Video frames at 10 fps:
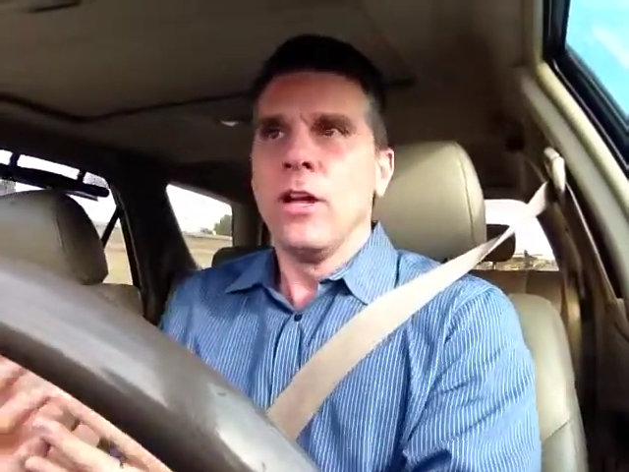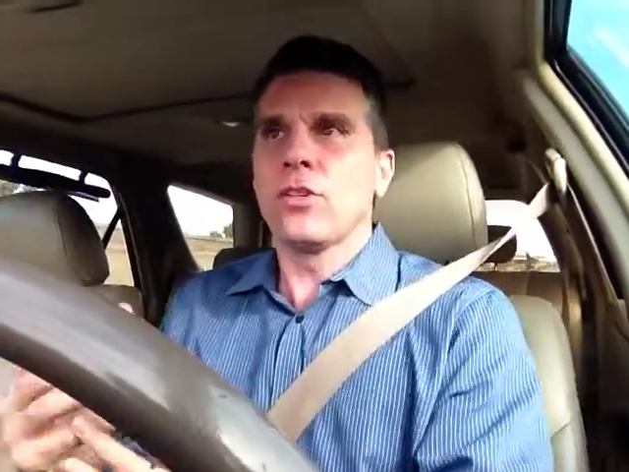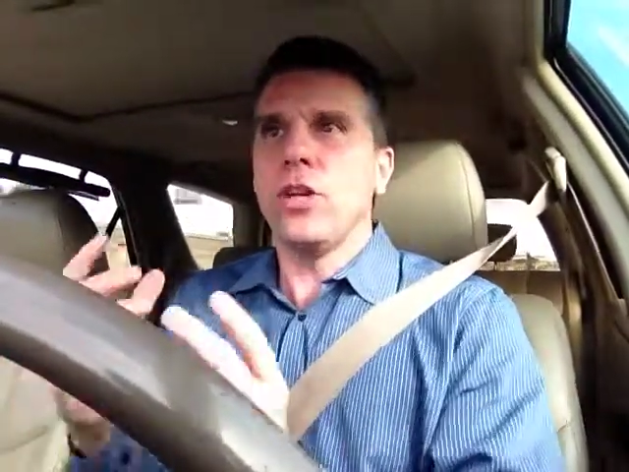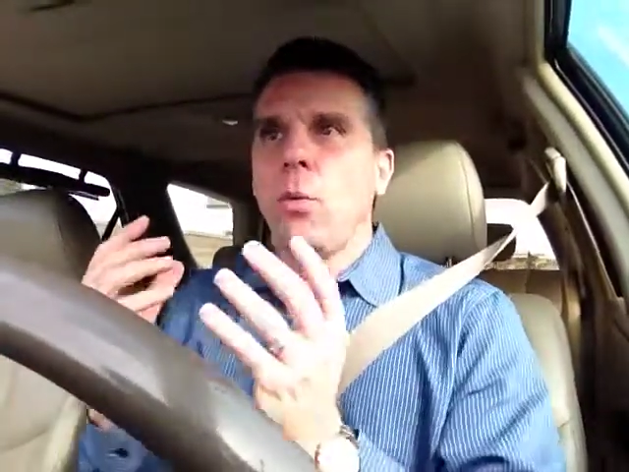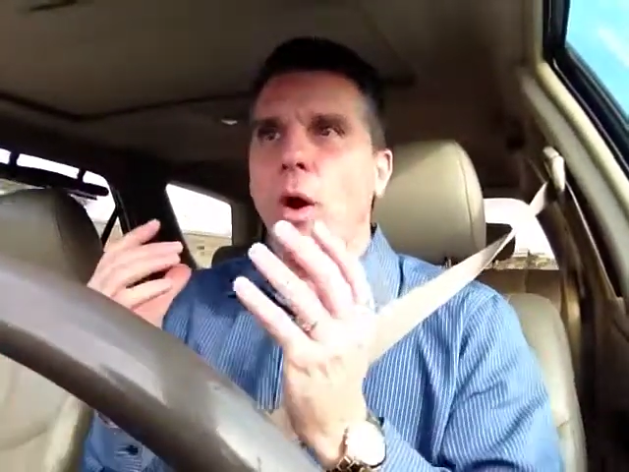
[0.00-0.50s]

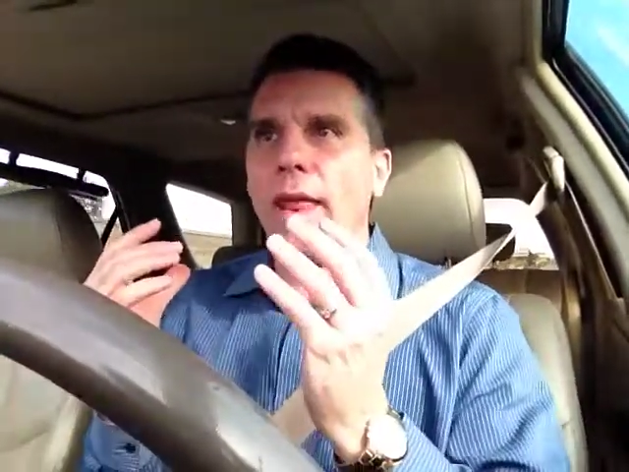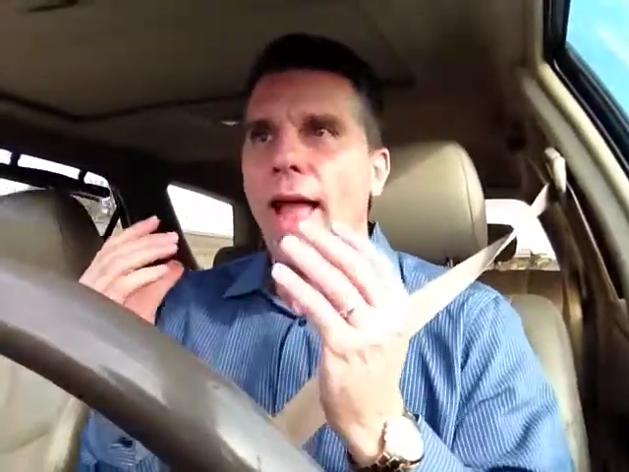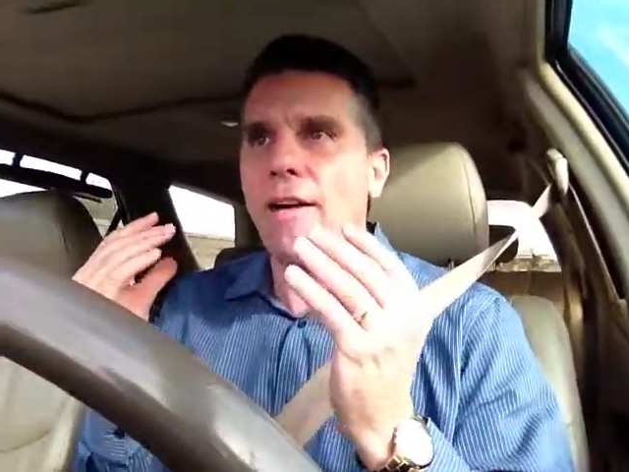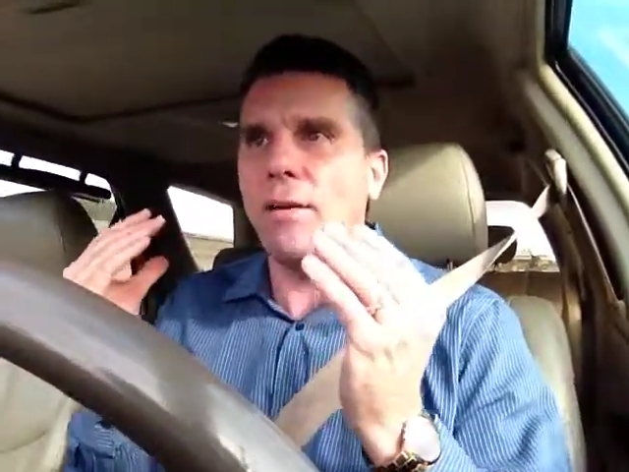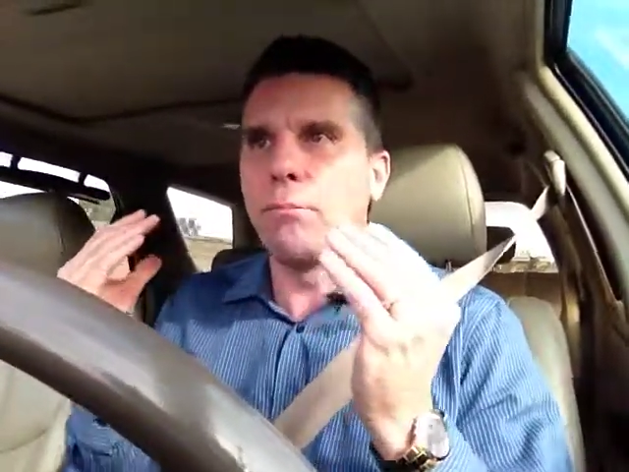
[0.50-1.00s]
So you want to
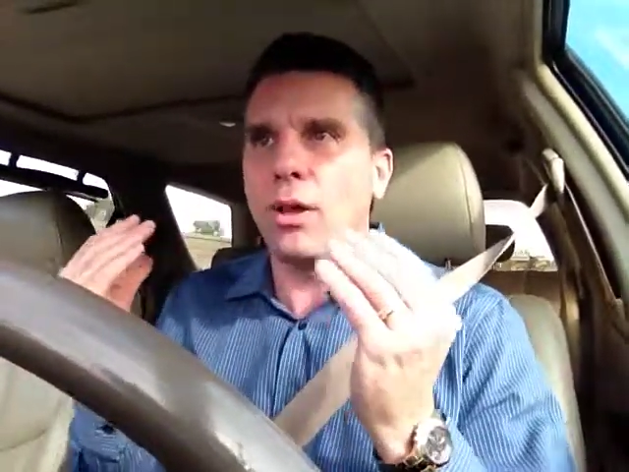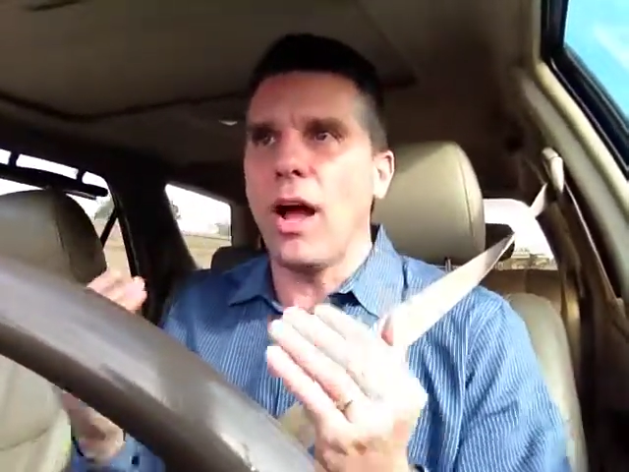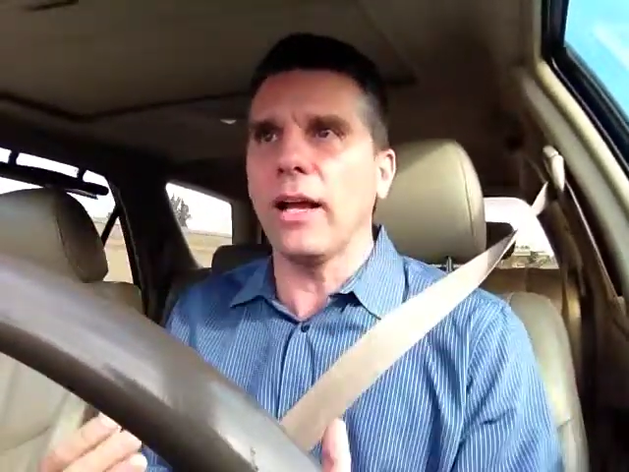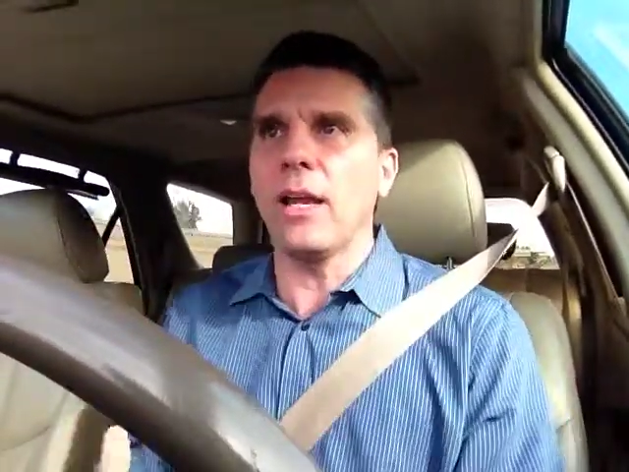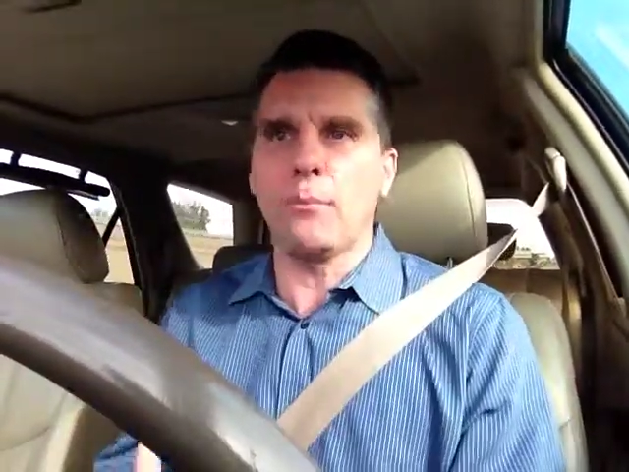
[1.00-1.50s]
have a
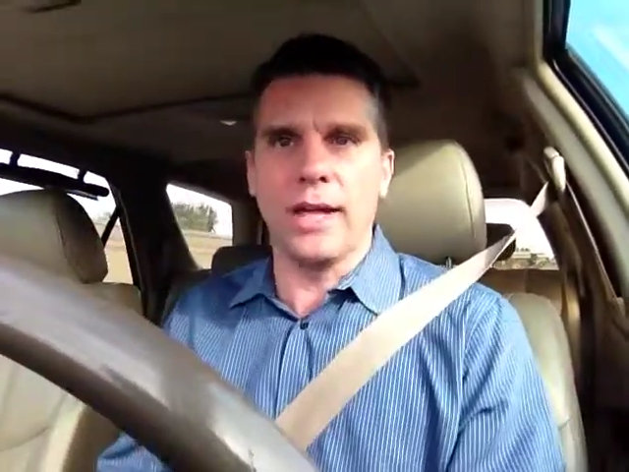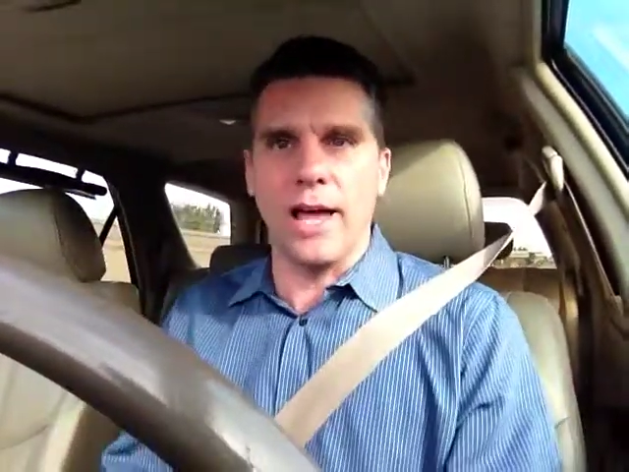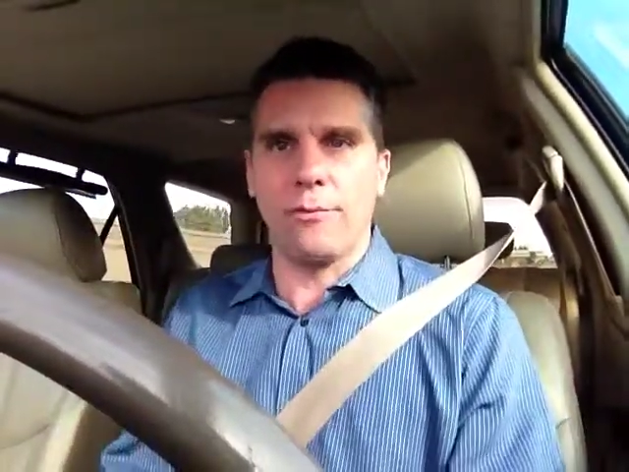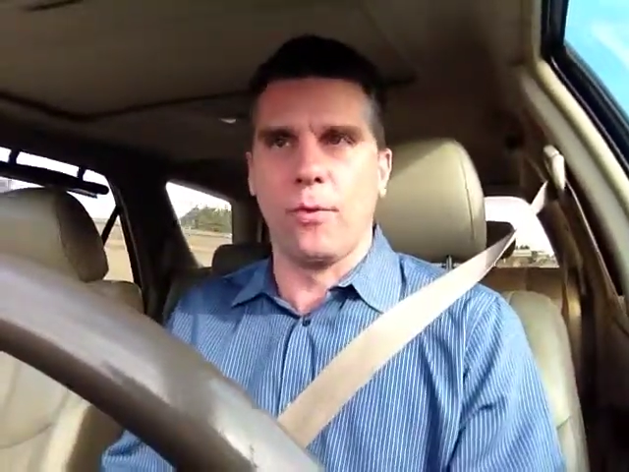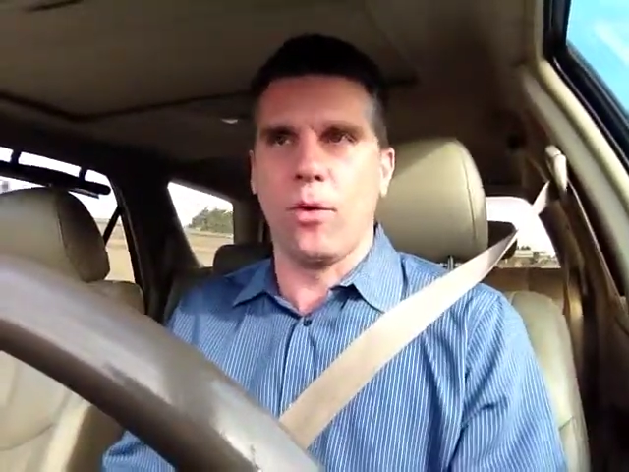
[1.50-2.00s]
blogging
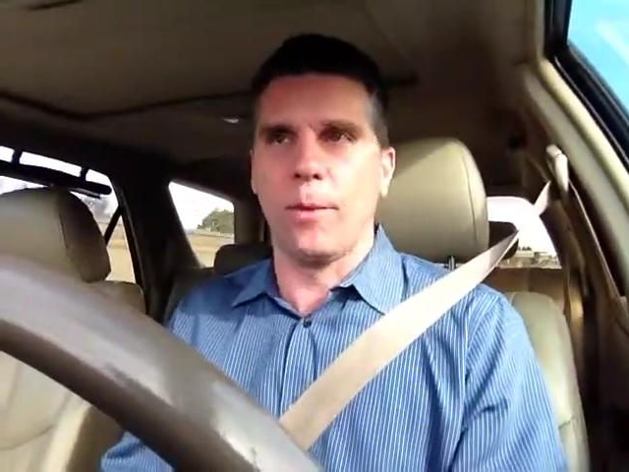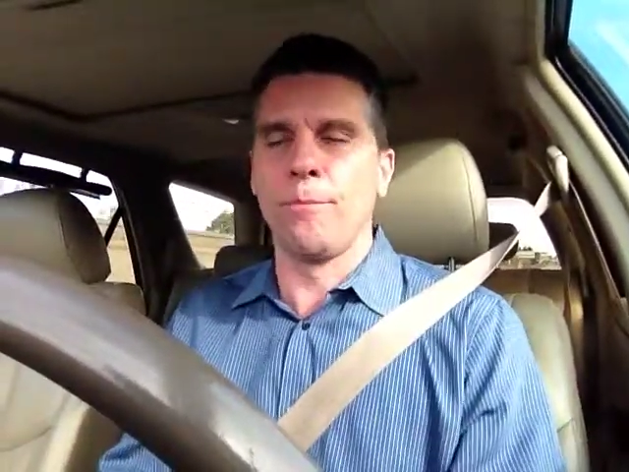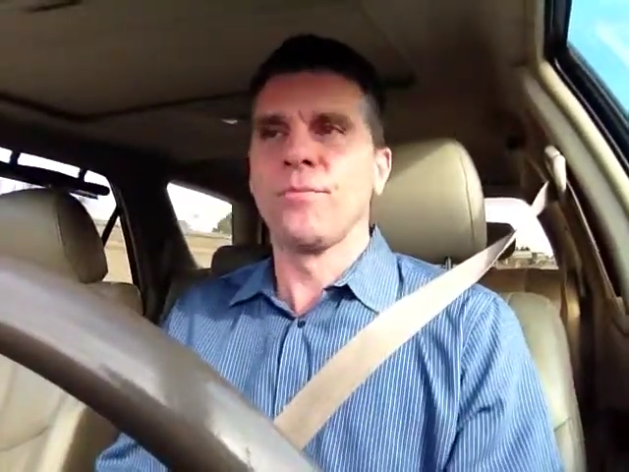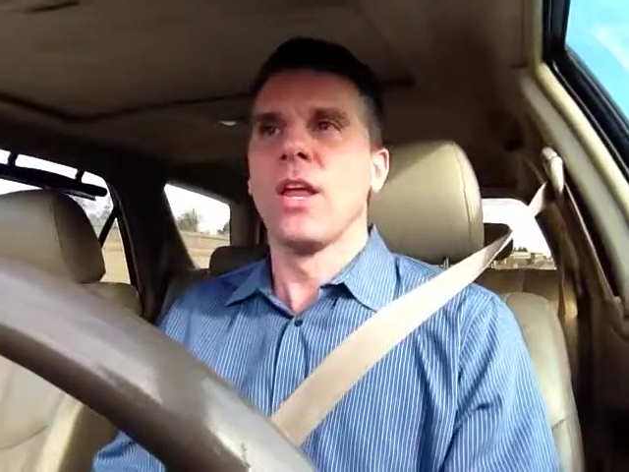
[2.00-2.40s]
platform.